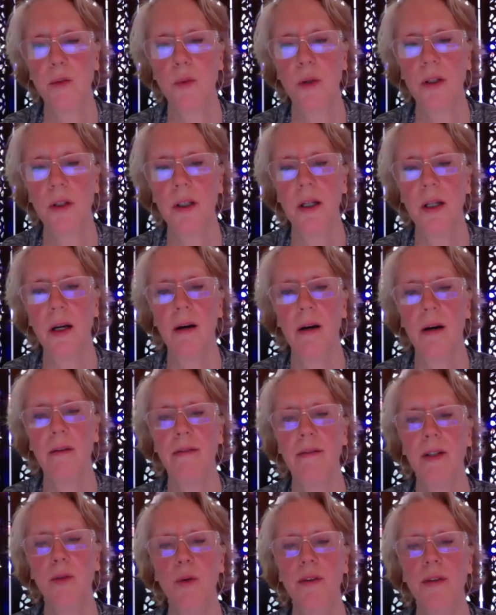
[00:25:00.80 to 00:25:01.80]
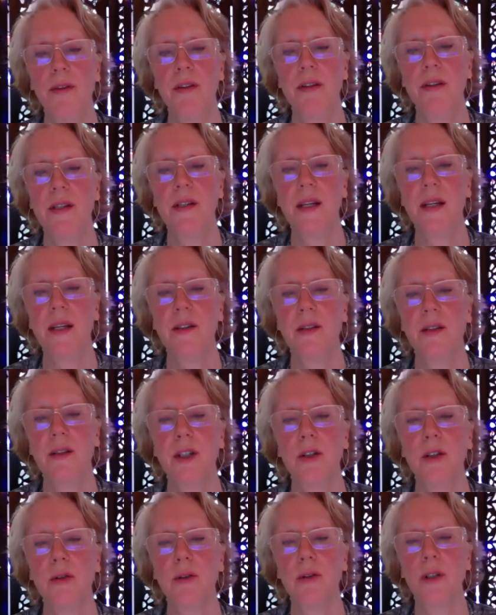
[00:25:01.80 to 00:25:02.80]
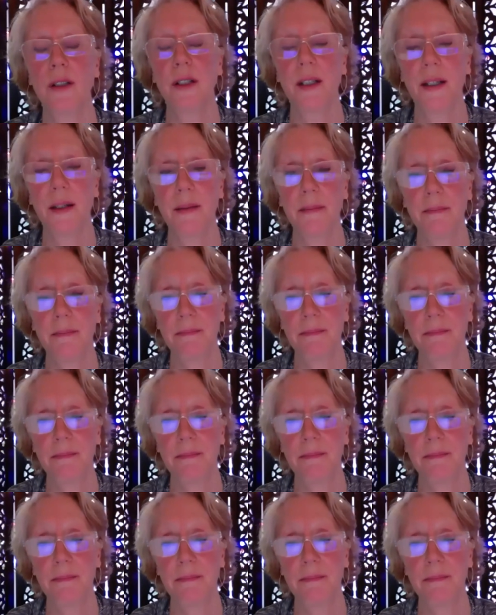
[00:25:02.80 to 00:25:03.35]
with love, and with a sense of unity,